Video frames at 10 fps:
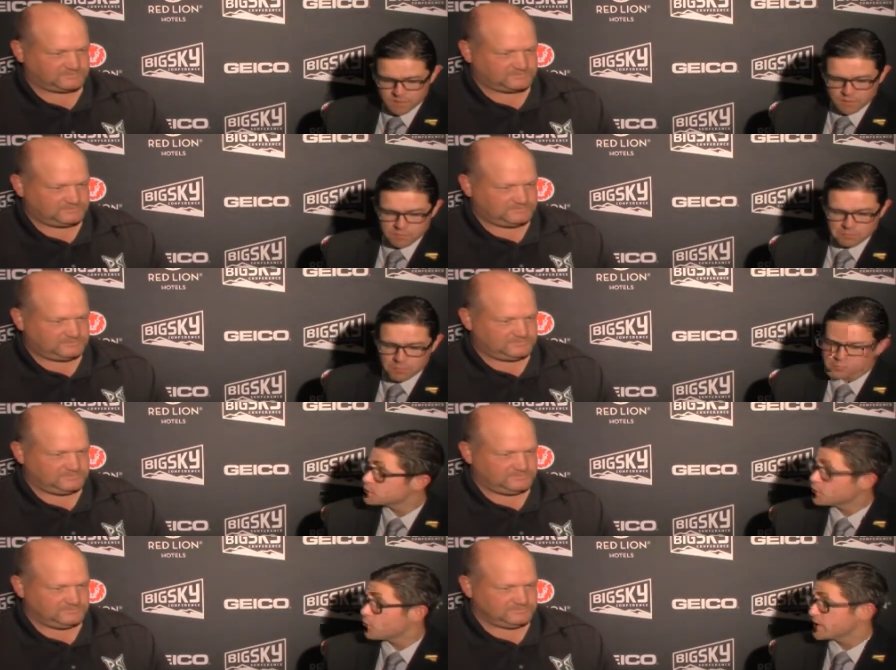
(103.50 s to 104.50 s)

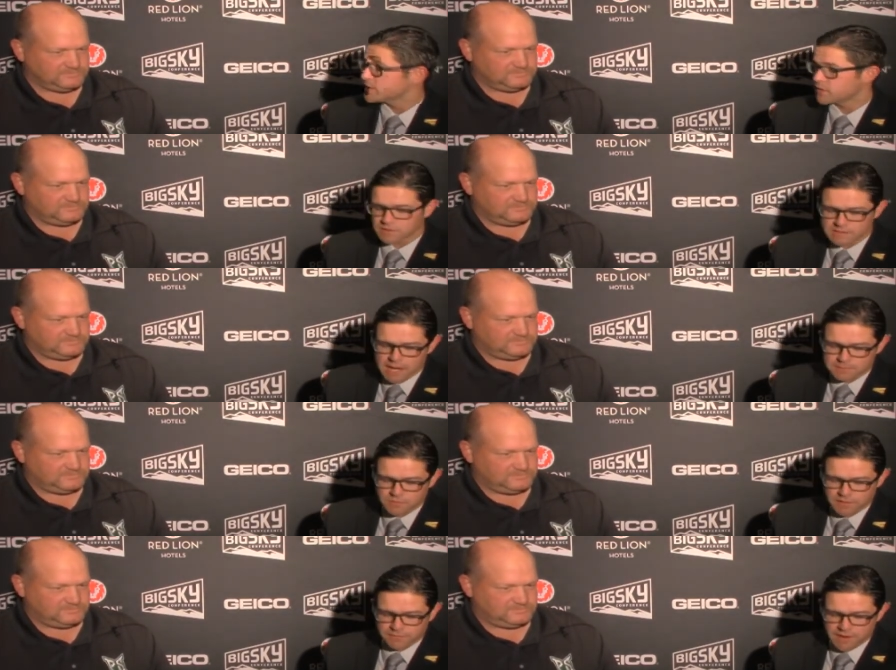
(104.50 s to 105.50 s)
Speaker 1: multiple wins over top
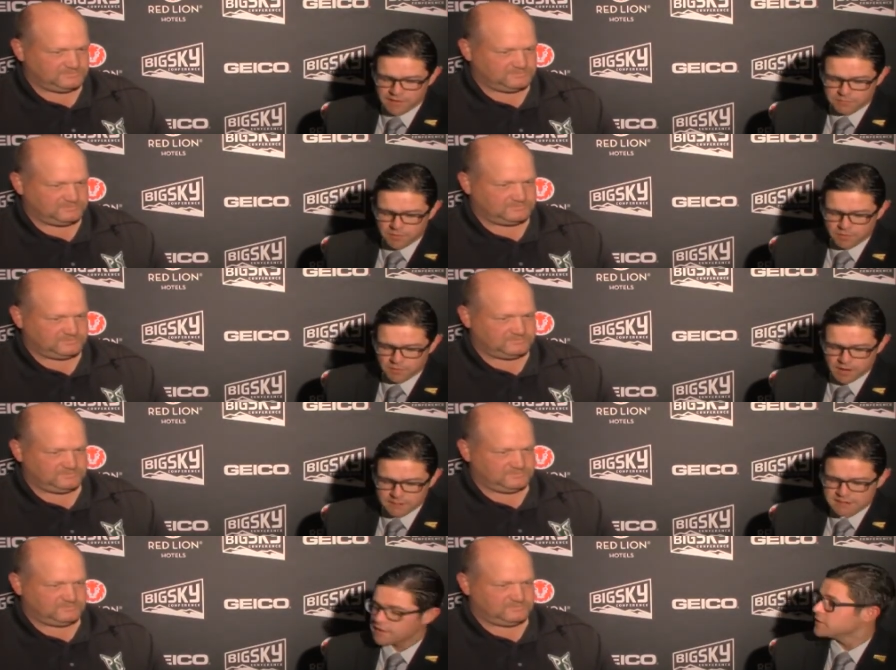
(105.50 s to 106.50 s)
25
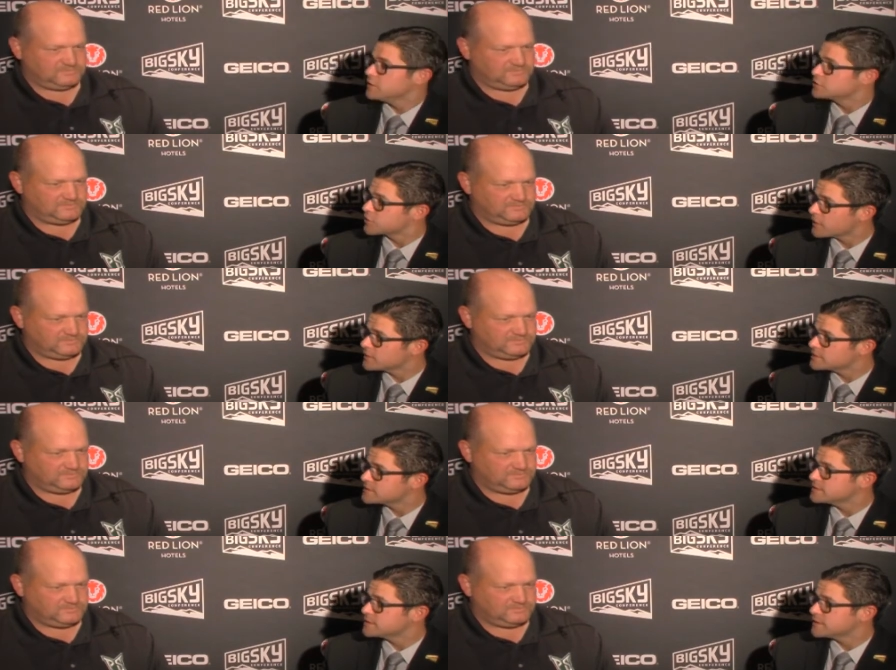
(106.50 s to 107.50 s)
programs. You started the
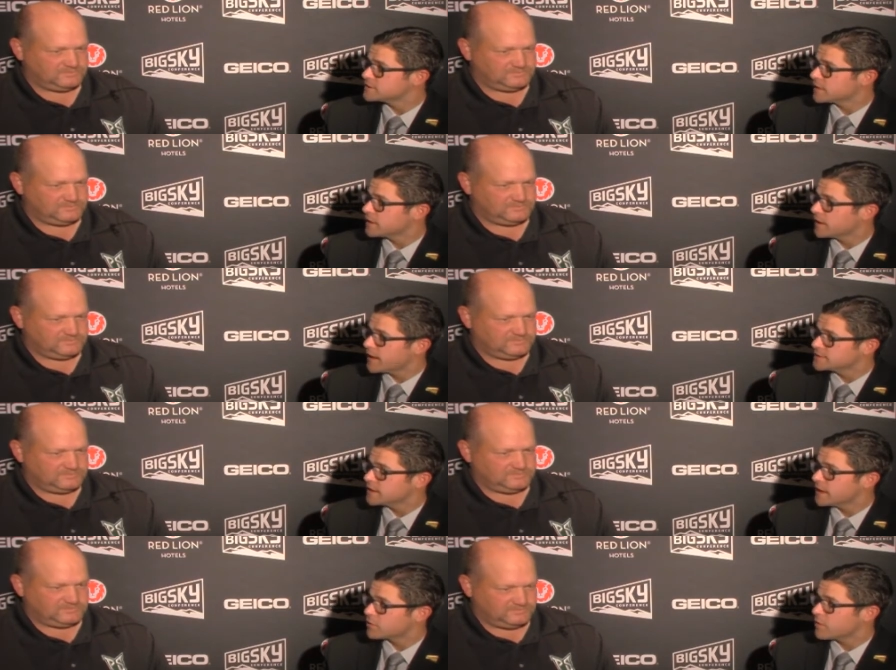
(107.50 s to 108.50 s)
season as, a, as an
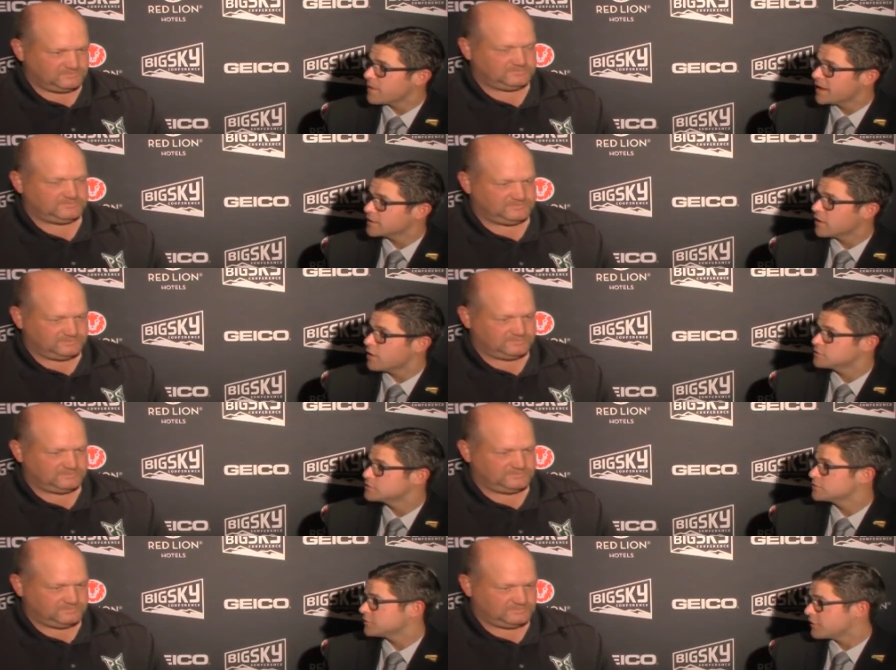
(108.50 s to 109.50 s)
interim head coach.
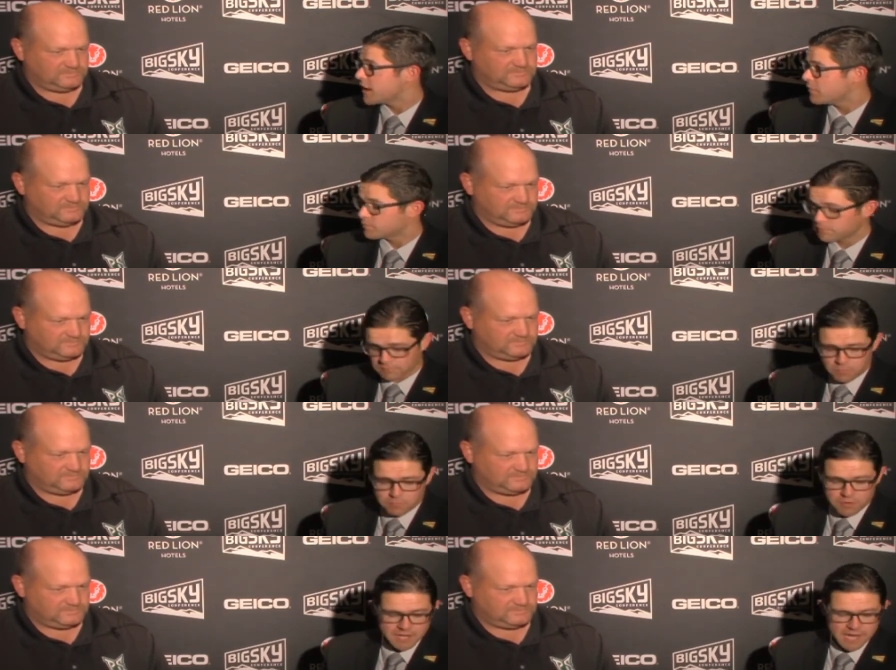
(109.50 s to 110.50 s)
You're now
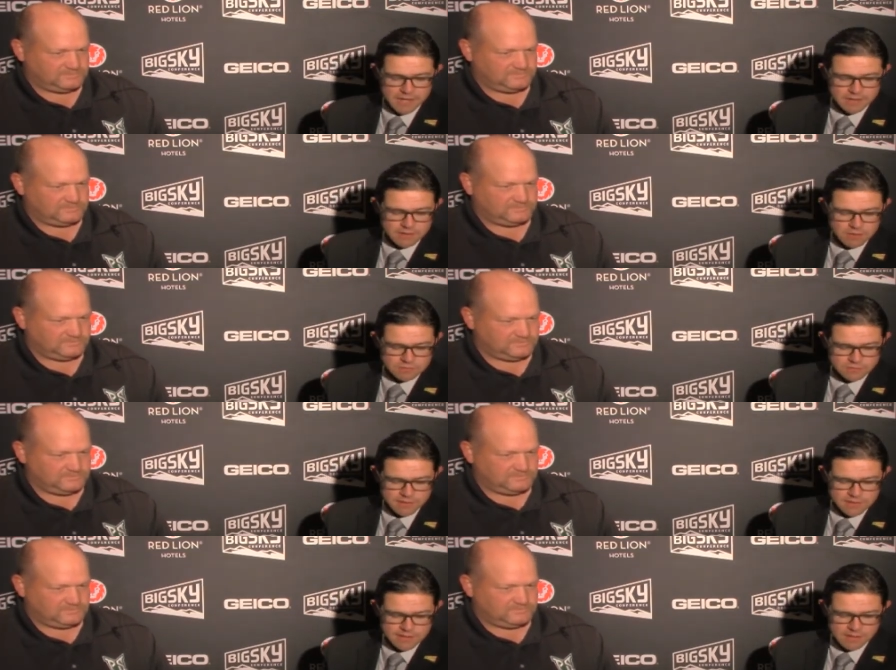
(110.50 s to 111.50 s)
permanent head coach with a
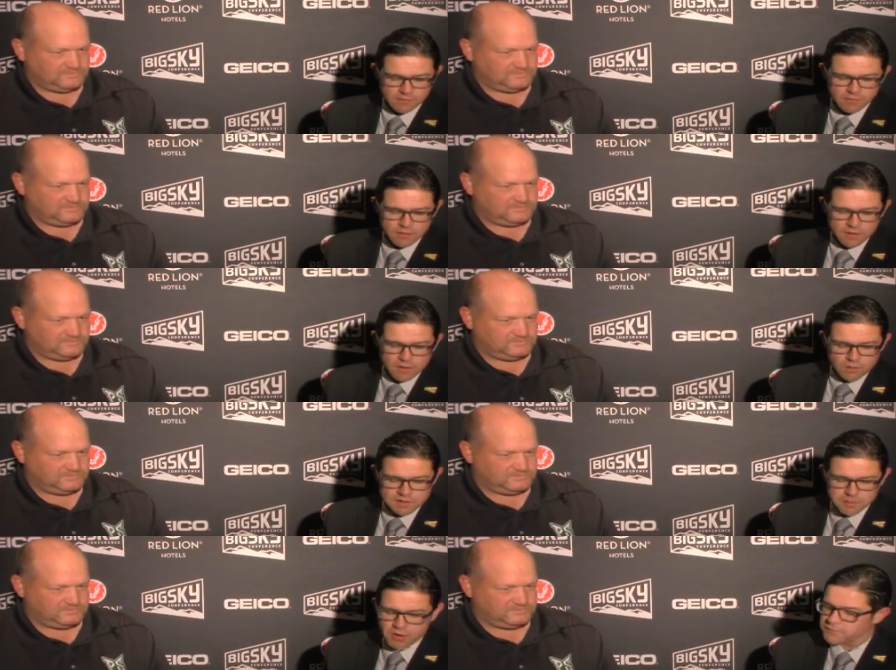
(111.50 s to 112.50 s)
deal.
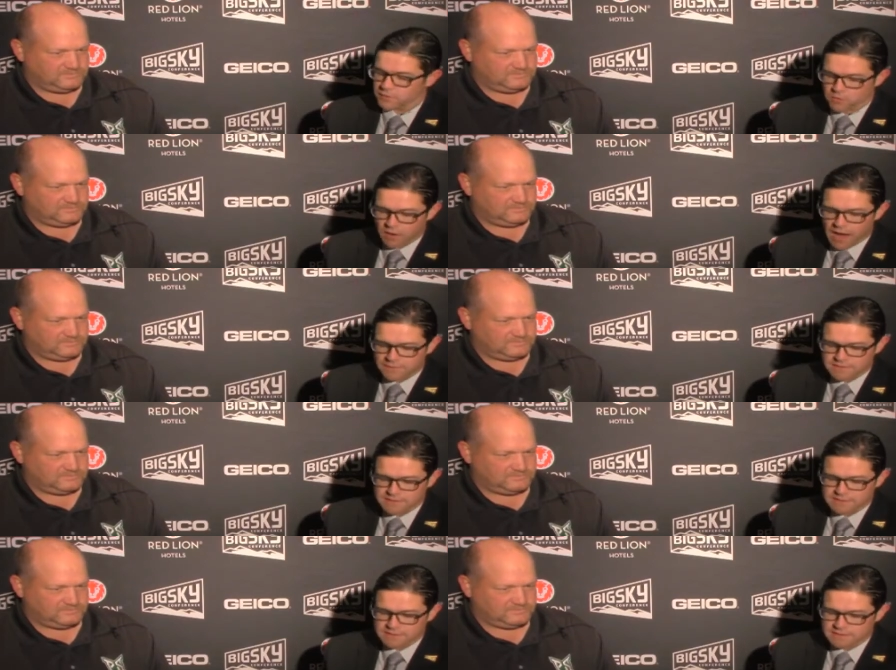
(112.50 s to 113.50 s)
Was part of your off
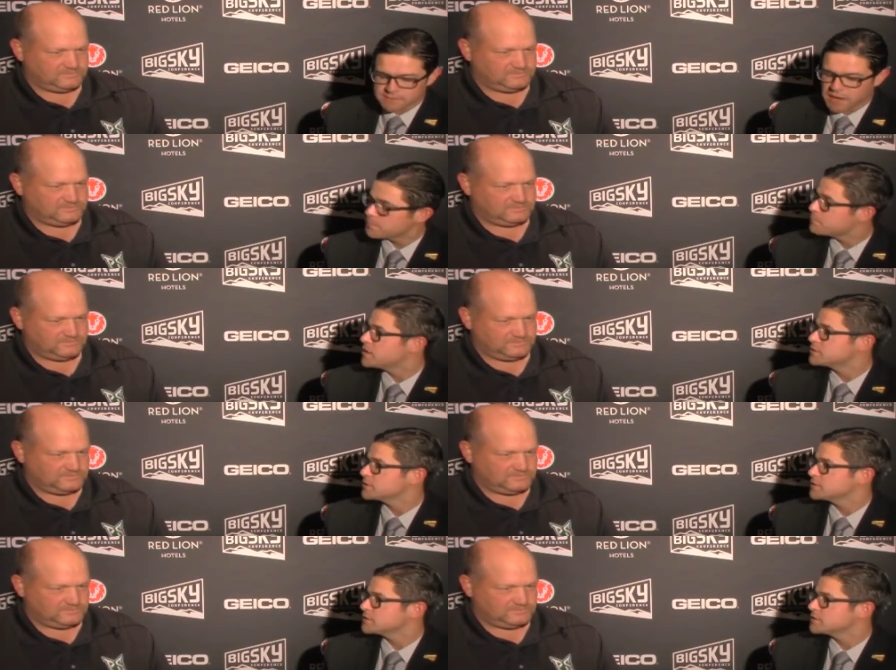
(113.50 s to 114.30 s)
season spent pitching the